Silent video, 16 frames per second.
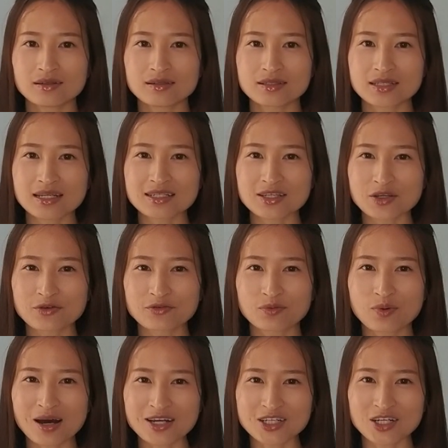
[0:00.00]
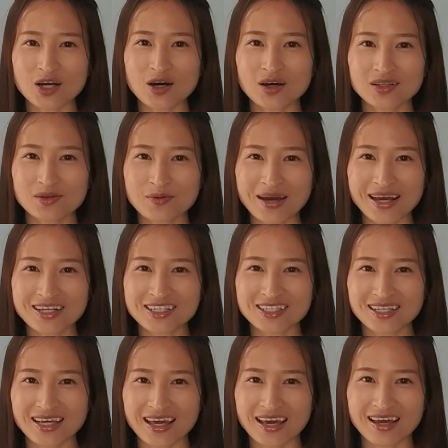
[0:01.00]
Since you've watched all the way
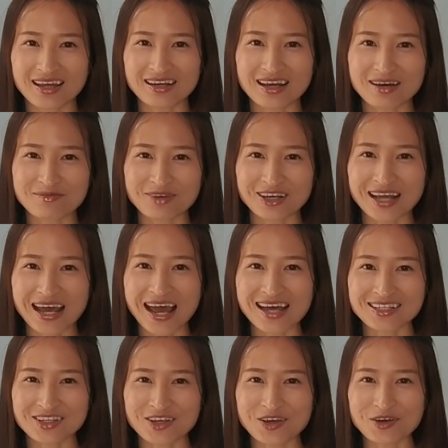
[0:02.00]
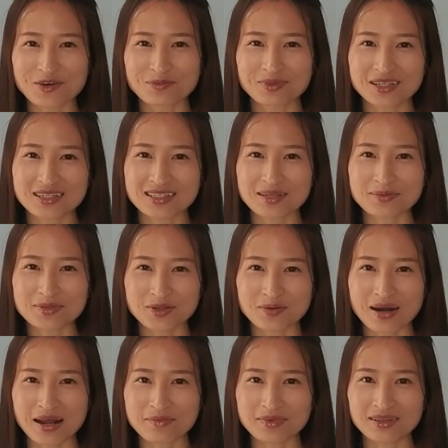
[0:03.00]
to the end, I'm going to ask you, please
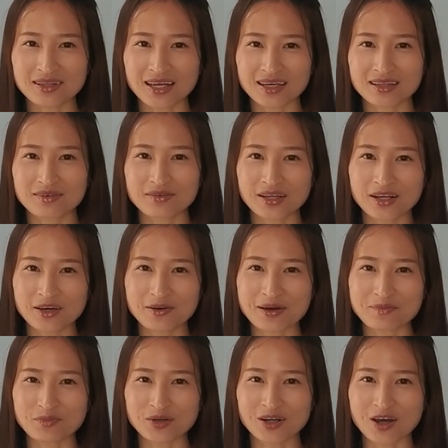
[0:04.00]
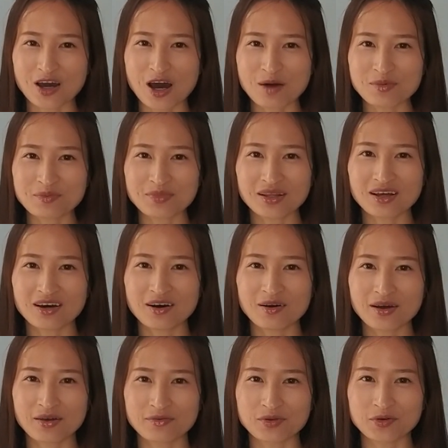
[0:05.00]
subscribe and like the video and put a comment
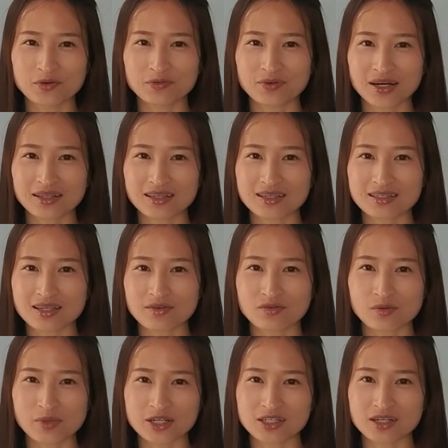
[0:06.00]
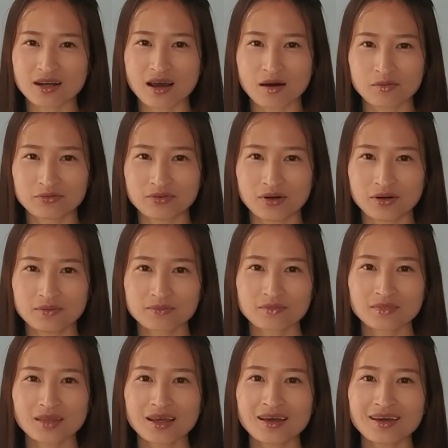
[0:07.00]
below if you find this information helpful.
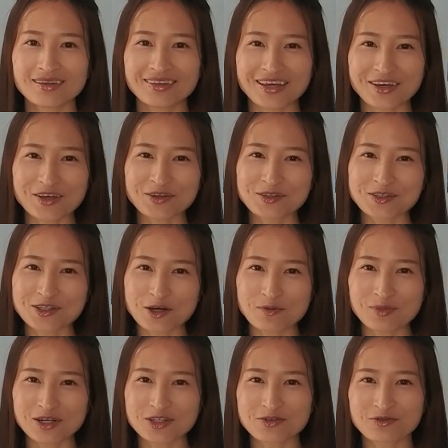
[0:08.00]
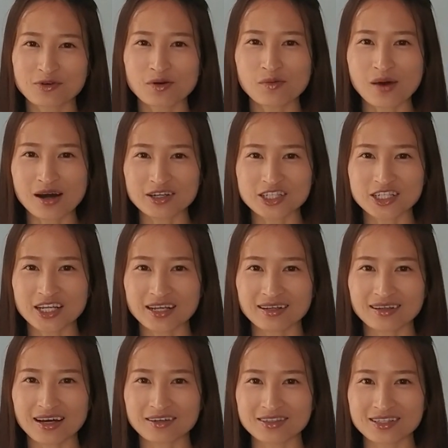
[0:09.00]
Thank you so much for
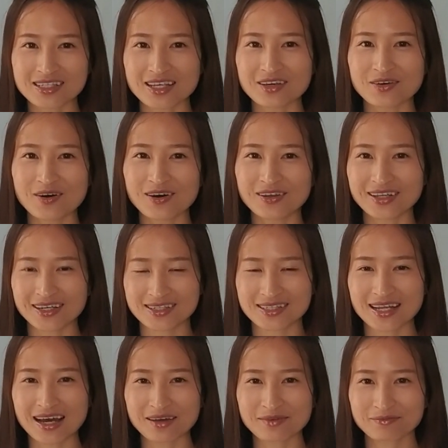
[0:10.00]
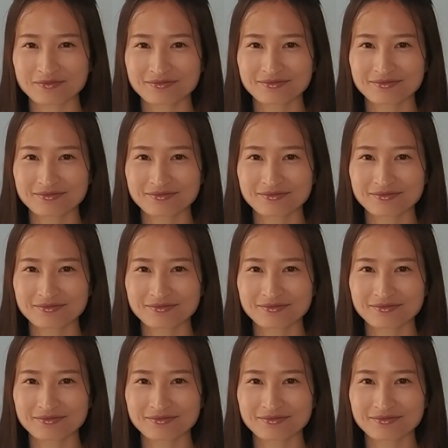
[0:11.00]
watching. I'll see you all next time.